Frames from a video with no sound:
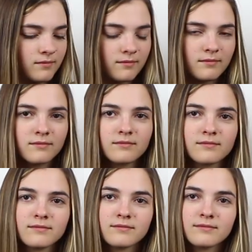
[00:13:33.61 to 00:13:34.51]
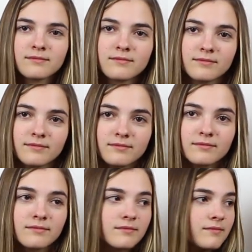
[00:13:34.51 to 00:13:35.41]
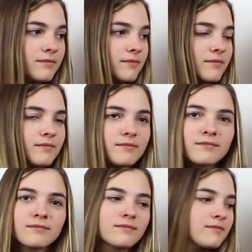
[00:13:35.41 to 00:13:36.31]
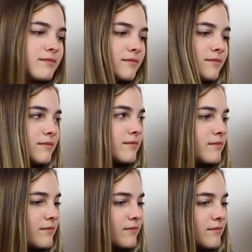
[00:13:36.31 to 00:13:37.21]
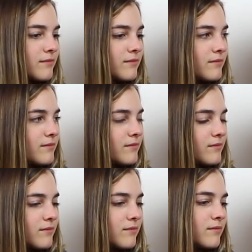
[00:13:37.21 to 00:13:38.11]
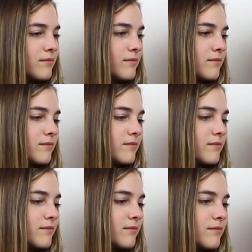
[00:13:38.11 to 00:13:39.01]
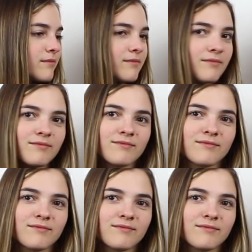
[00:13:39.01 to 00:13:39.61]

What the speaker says: [no speech]